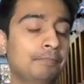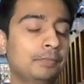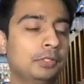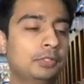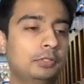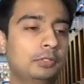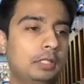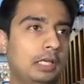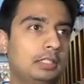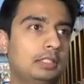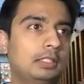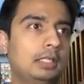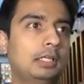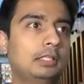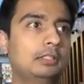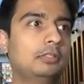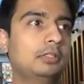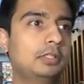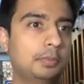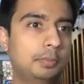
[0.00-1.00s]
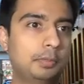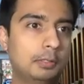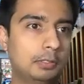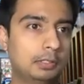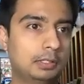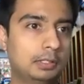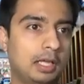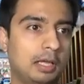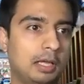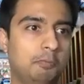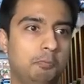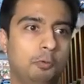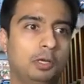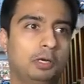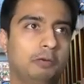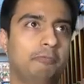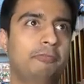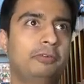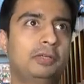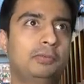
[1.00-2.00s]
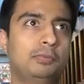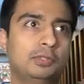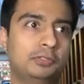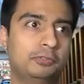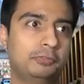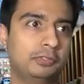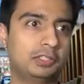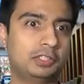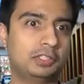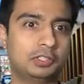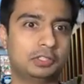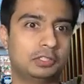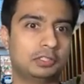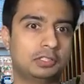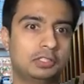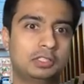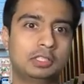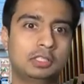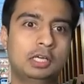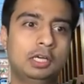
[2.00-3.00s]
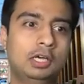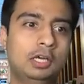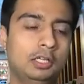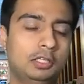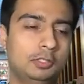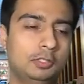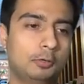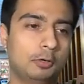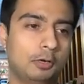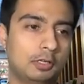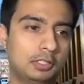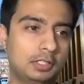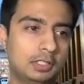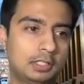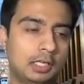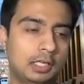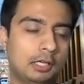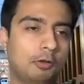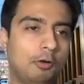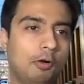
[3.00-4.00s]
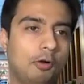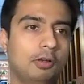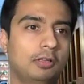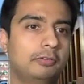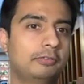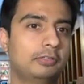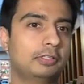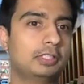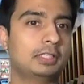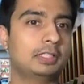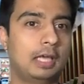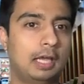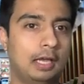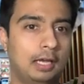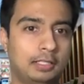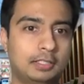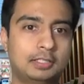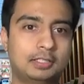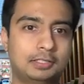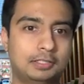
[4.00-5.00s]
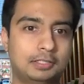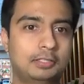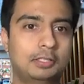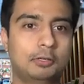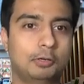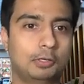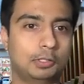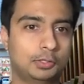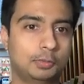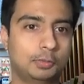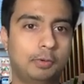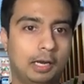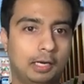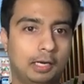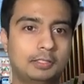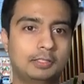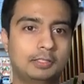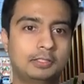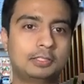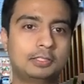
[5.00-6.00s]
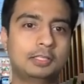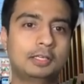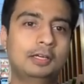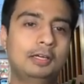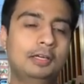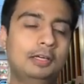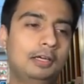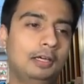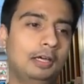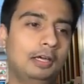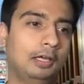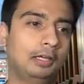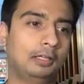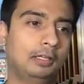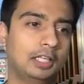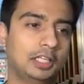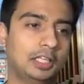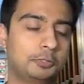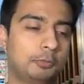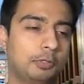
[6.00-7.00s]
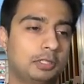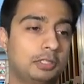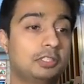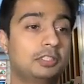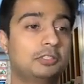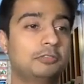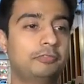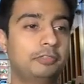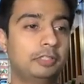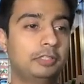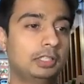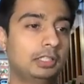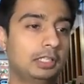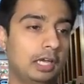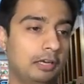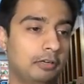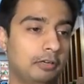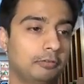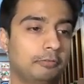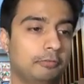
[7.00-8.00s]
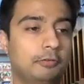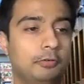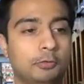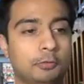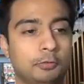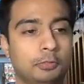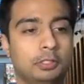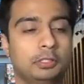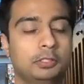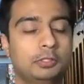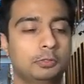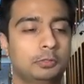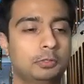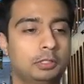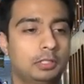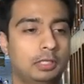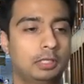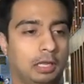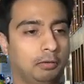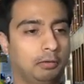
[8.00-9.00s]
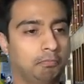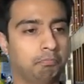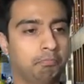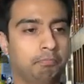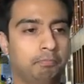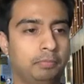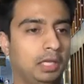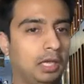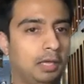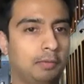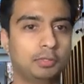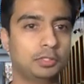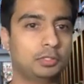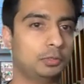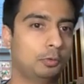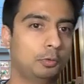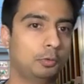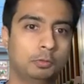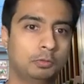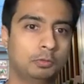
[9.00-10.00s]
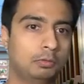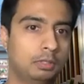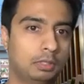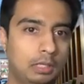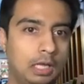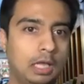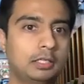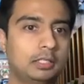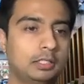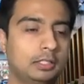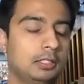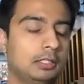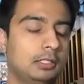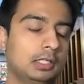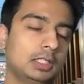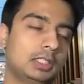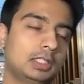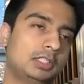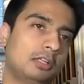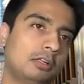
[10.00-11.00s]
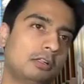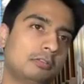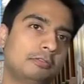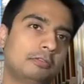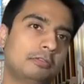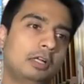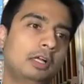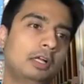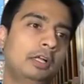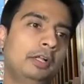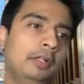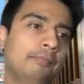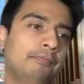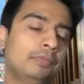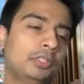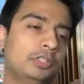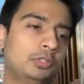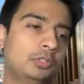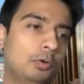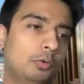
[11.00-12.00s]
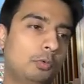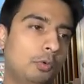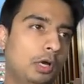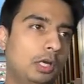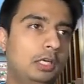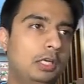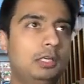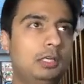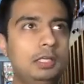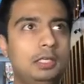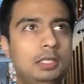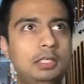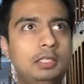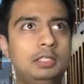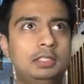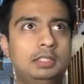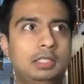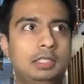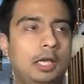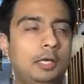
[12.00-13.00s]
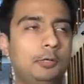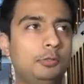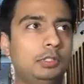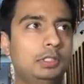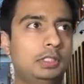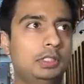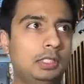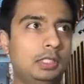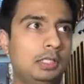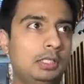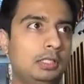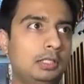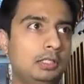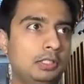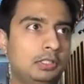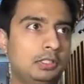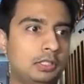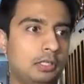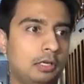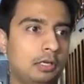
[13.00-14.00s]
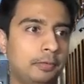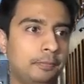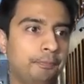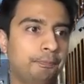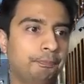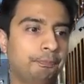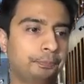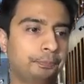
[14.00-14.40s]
that's like the typical time when famous physicians, neurologists like Oliver Sacks, they also practiced. And that's when this field kind of grew into it and became its own entity in itself. So what it is, I would say is, so